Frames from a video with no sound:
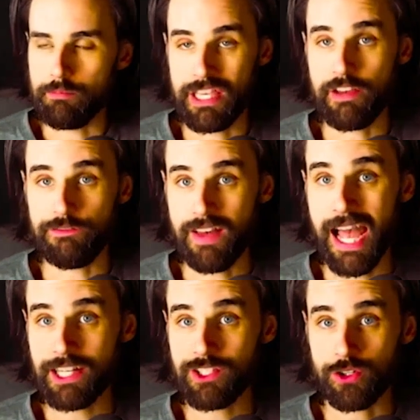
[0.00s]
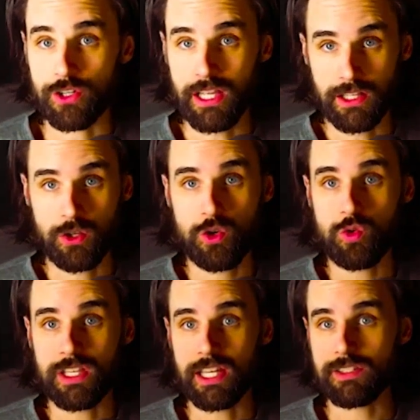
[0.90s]
be a factor in
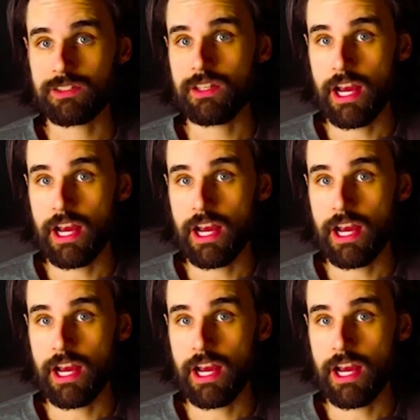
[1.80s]
who gets